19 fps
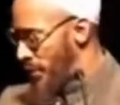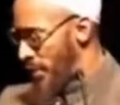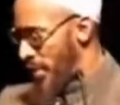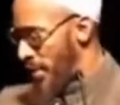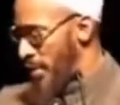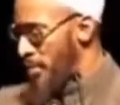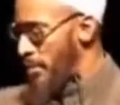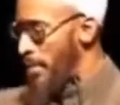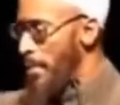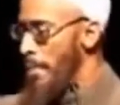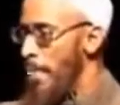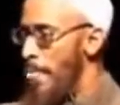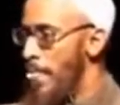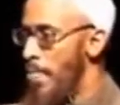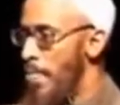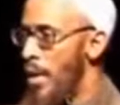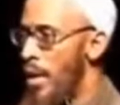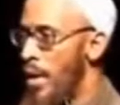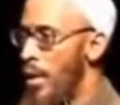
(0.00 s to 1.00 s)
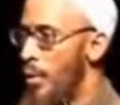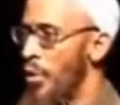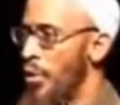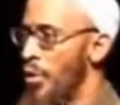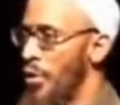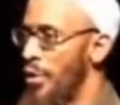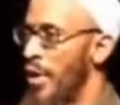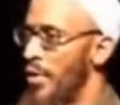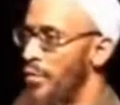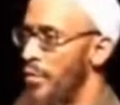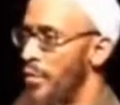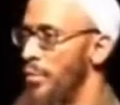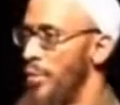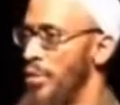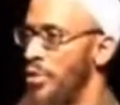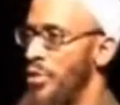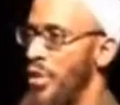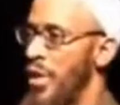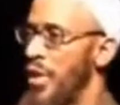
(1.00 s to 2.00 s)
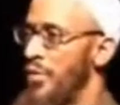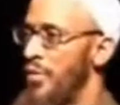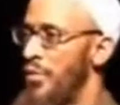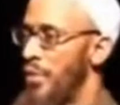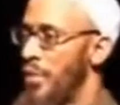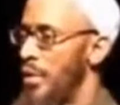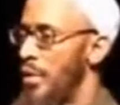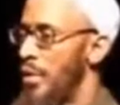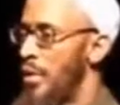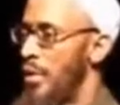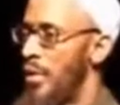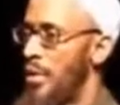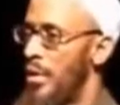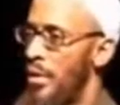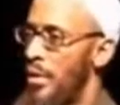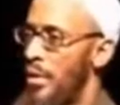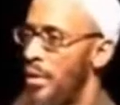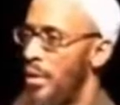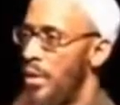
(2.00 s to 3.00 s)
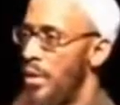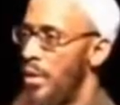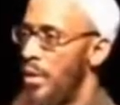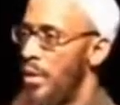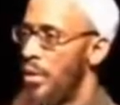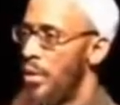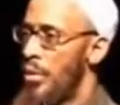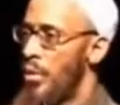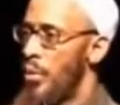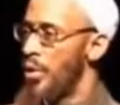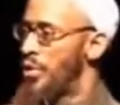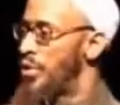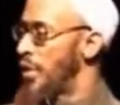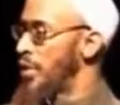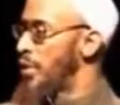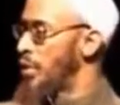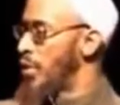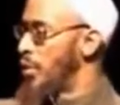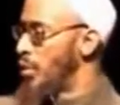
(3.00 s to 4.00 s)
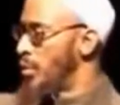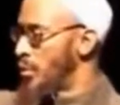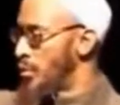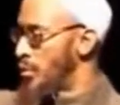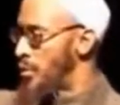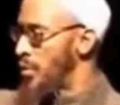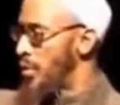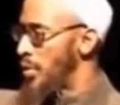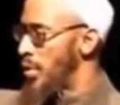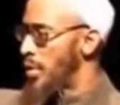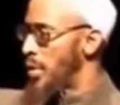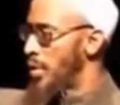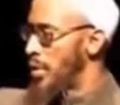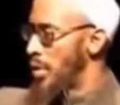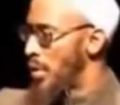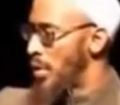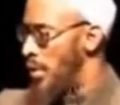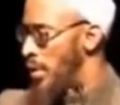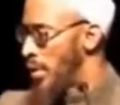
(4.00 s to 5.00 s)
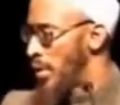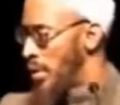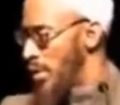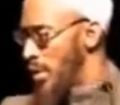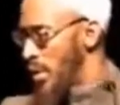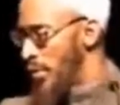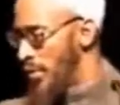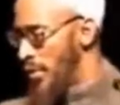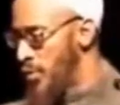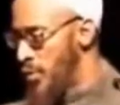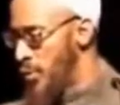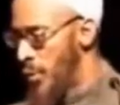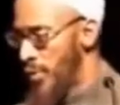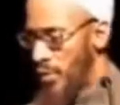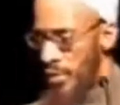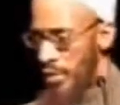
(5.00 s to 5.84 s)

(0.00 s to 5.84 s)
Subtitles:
a gift for them, and we're going to give them this gift, which includes, give